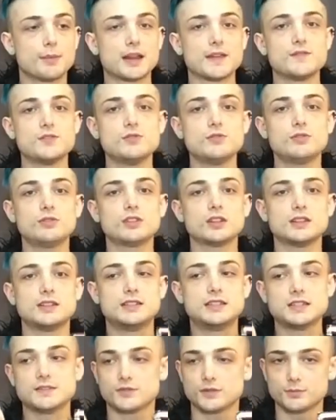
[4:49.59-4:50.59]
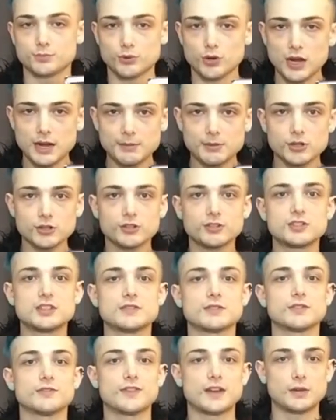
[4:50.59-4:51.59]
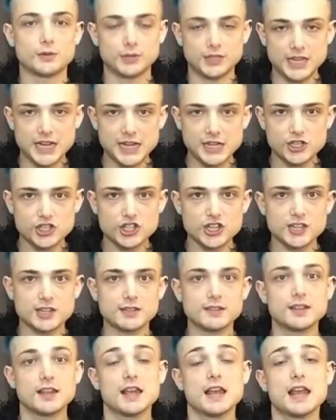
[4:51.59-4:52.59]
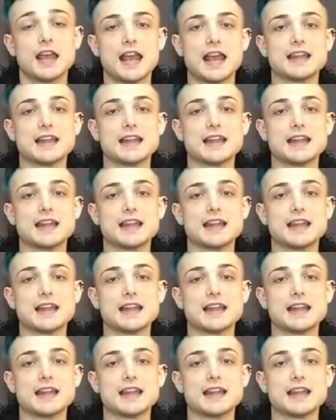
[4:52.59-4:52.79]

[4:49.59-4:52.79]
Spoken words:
but I've used different primers, different foundations,